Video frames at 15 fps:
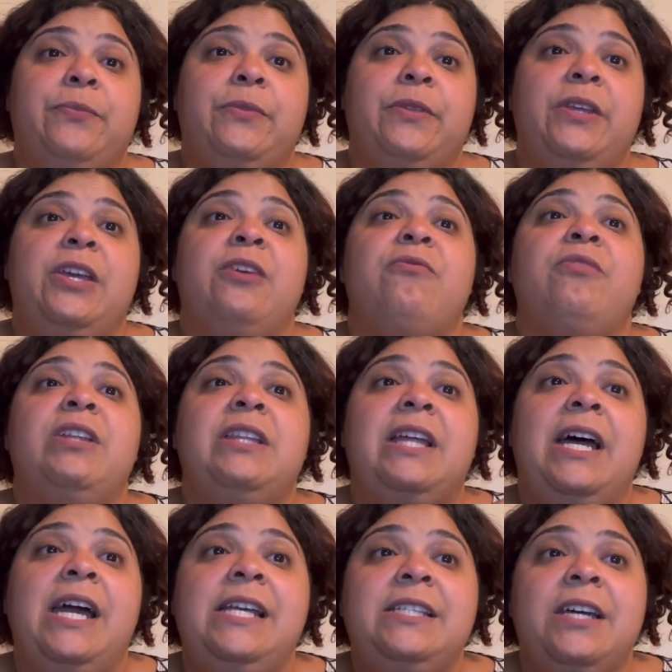It
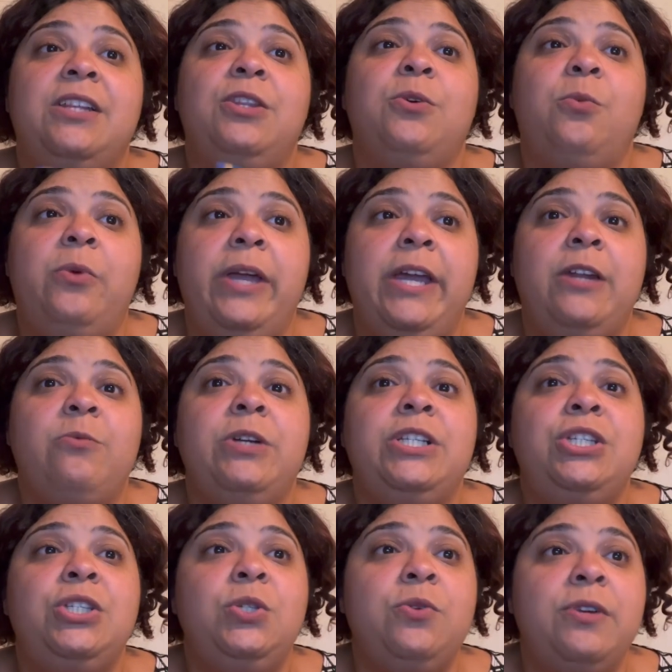relies on the way in which
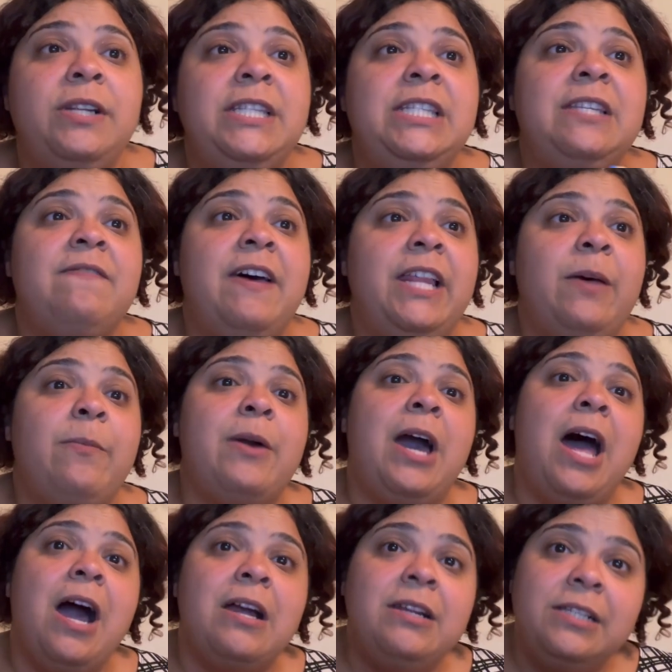students develop
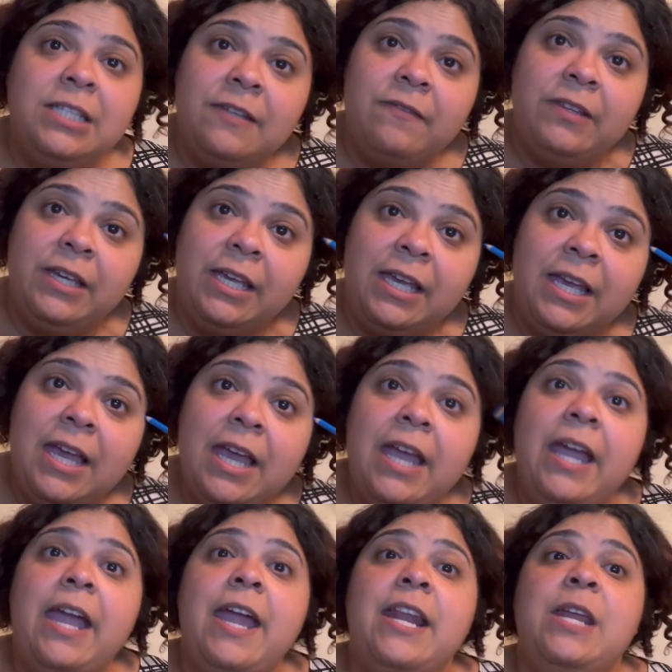cognitively,
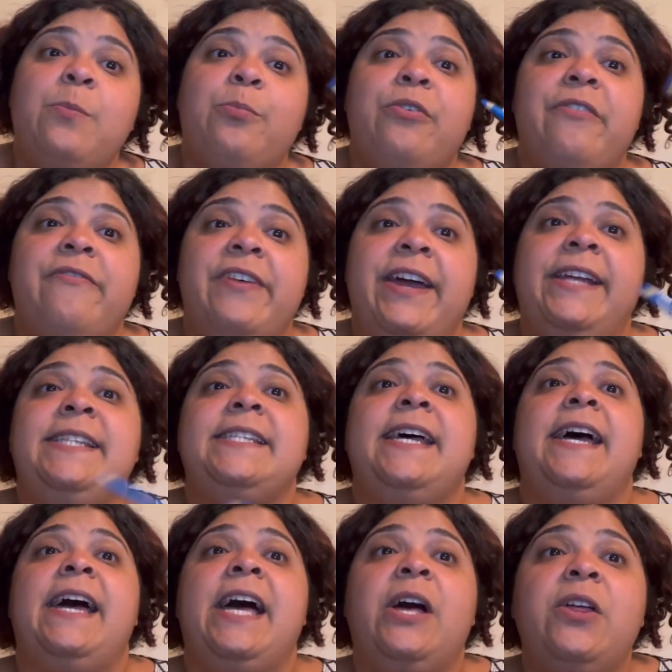and it provides a
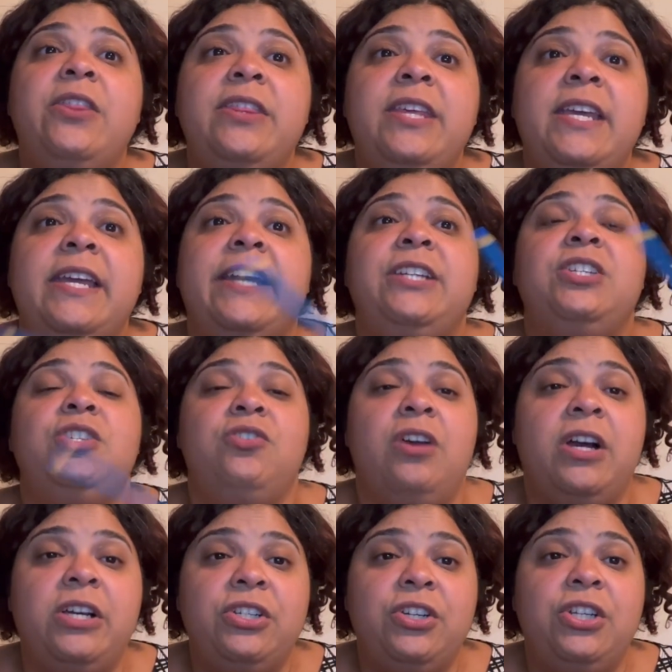healthy and
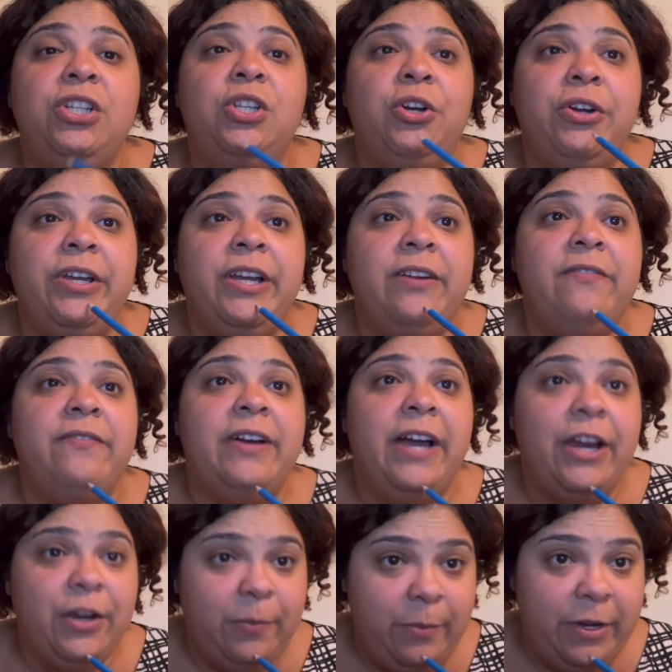structured learning
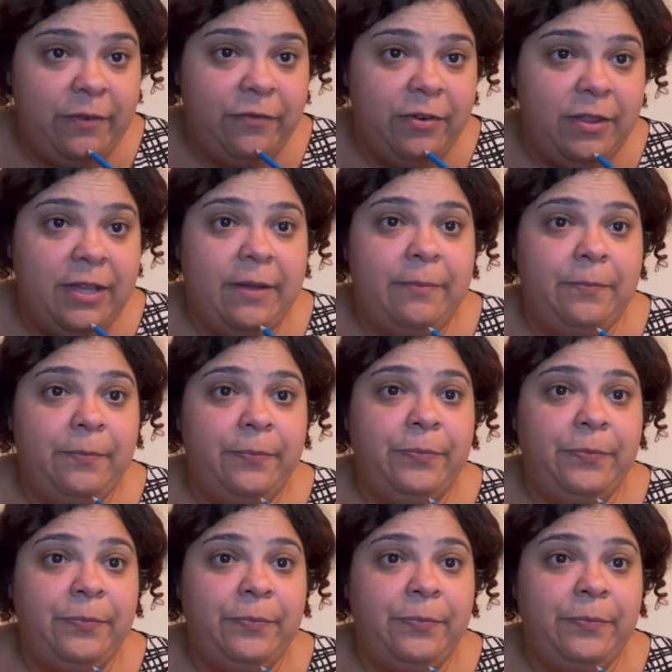environment for them.